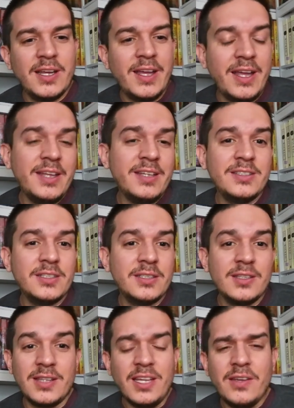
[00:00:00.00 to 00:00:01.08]
And
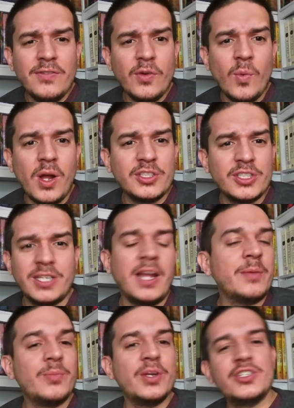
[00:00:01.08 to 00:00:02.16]
thank you for watching. I
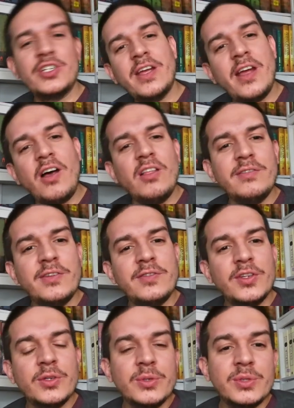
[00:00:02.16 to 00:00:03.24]
appreciate all the
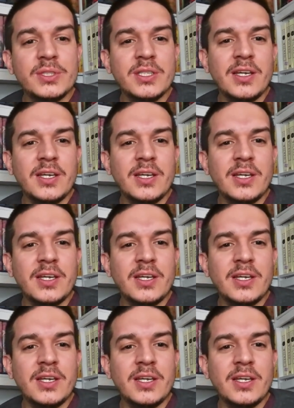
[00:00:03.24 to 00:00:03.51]
reviews